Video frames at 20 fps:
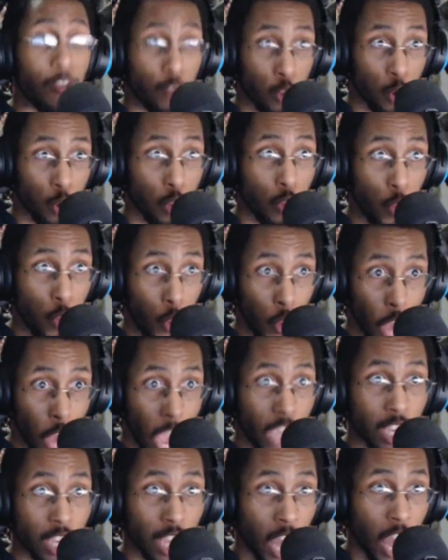So if
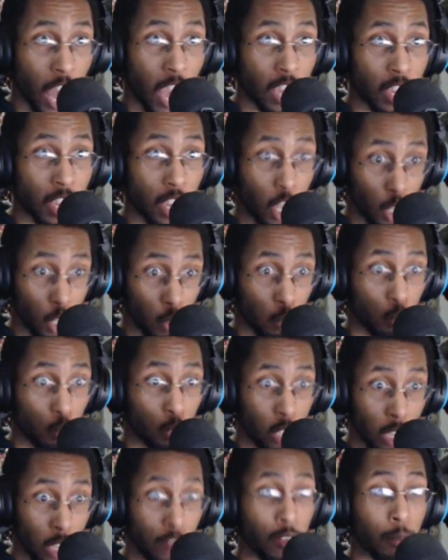you're that guy
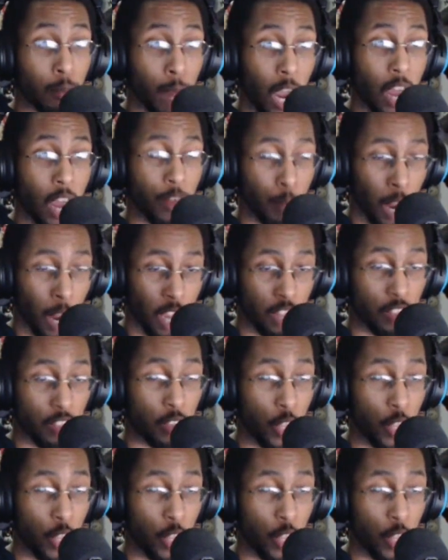and you live and die by